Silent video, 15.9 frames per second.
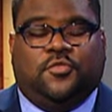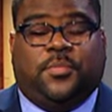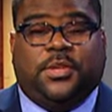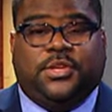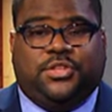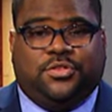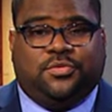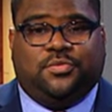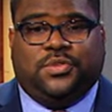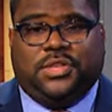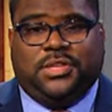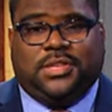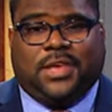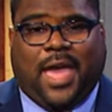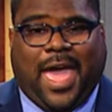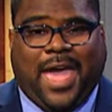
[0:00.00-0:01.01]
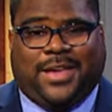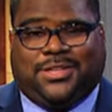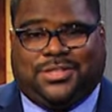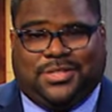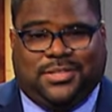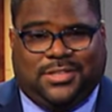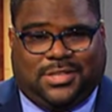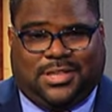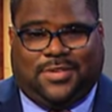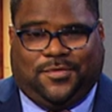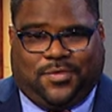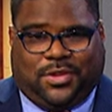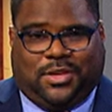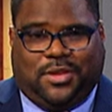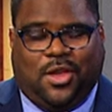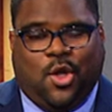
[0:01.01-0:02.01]
You've been tuned into Action
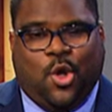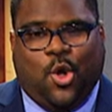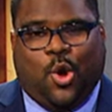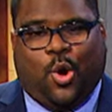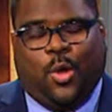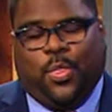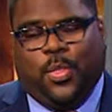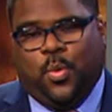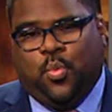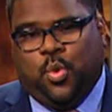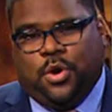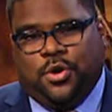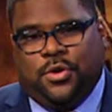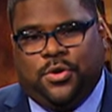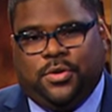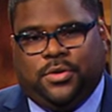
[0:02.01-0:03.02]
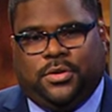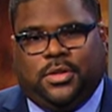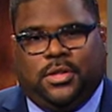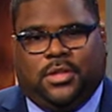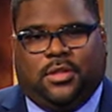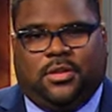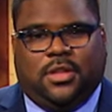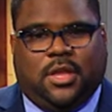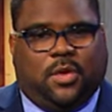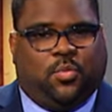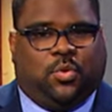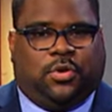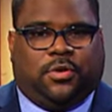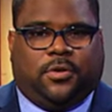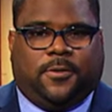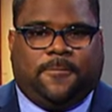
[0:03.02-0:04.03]
TV on the Word
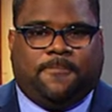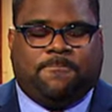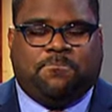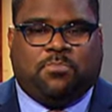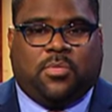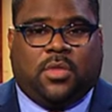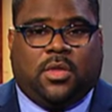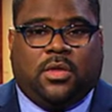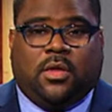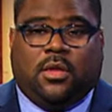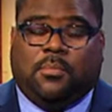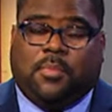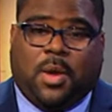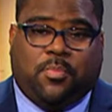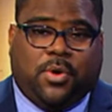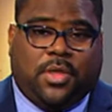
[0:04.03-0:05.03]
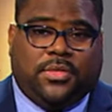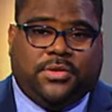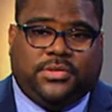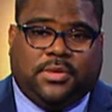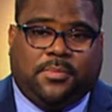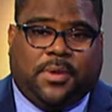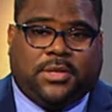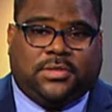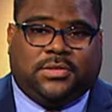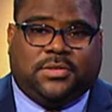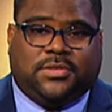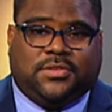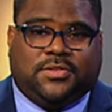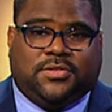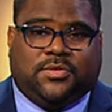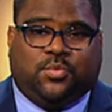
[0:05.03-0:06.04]
Network. My brothers and my
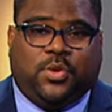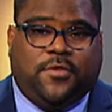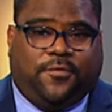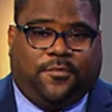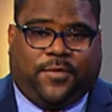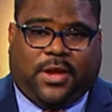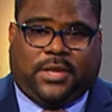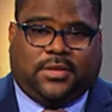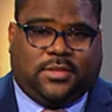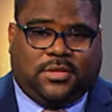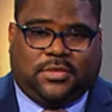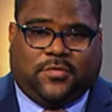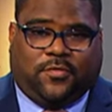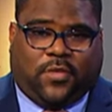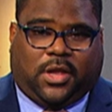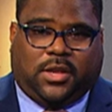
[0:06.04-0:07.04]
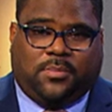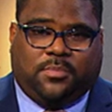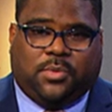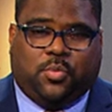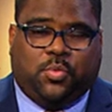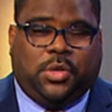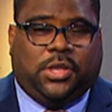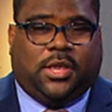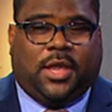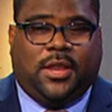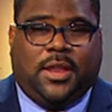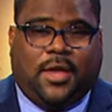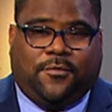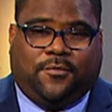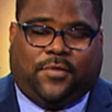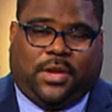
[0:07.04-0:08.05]
sisters, we fight this fight, but we
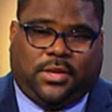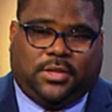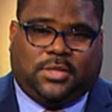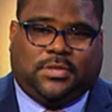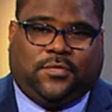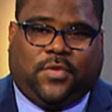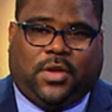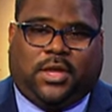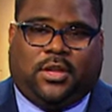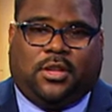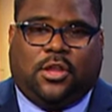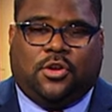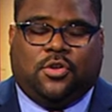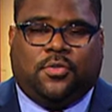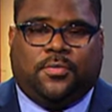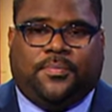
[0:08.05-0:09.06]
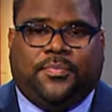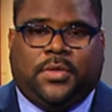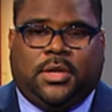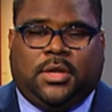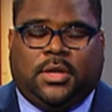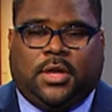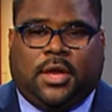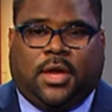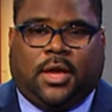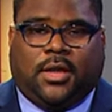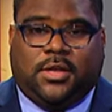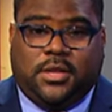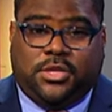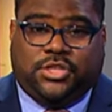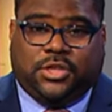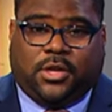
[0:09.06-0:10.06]
cannot fight this fight alone.
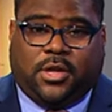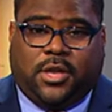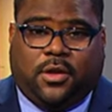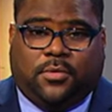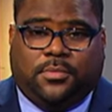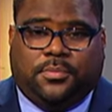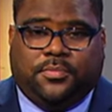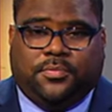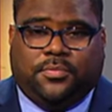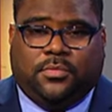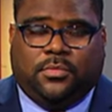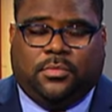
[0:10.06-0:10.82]
I need your help.